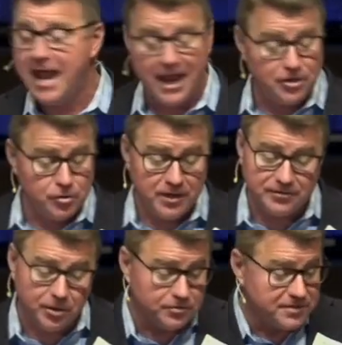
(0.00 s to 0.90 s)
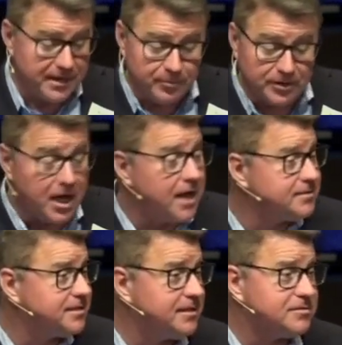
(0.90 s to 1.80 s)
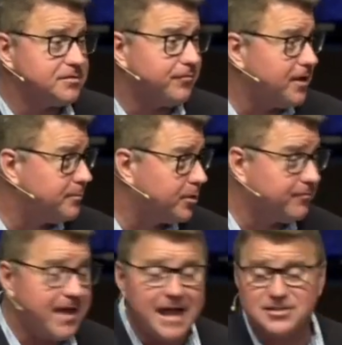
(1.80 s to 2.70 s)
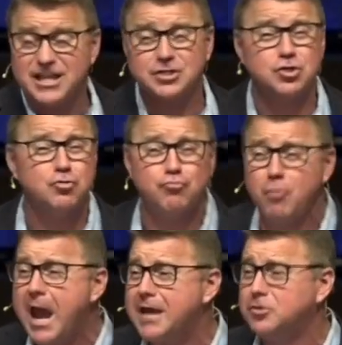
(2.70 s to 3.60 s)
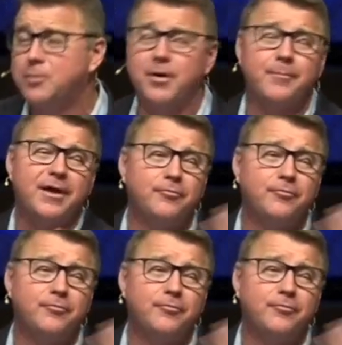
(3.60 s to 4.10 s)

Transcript: And you had to go to the table of contents to find the book of Acts. That's great, no problem.